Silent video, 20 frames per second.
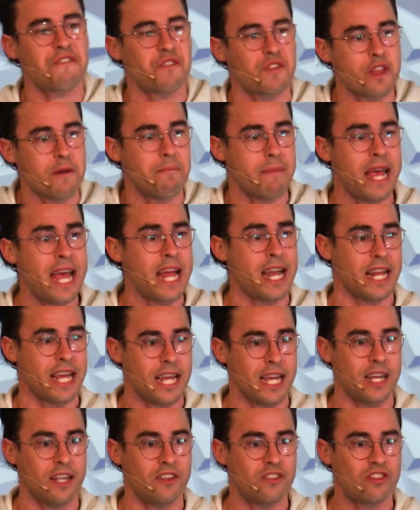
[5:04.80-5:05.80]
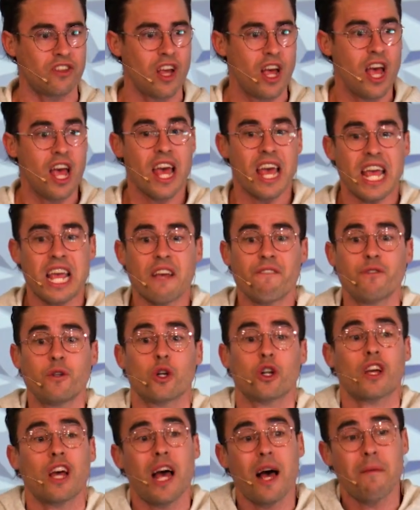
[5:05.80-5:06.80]
for the men is if
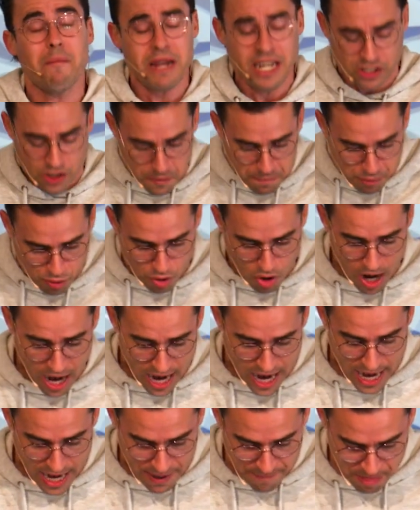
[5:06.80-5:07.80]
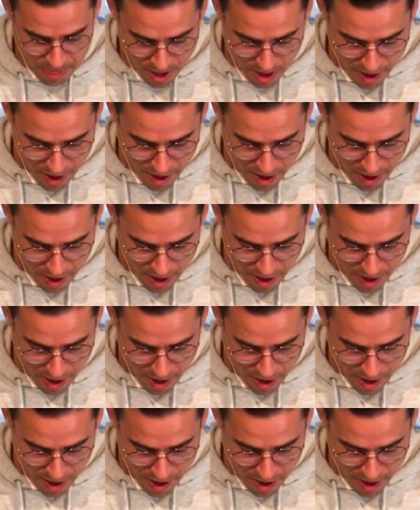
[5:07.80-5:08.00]
you're coming to pray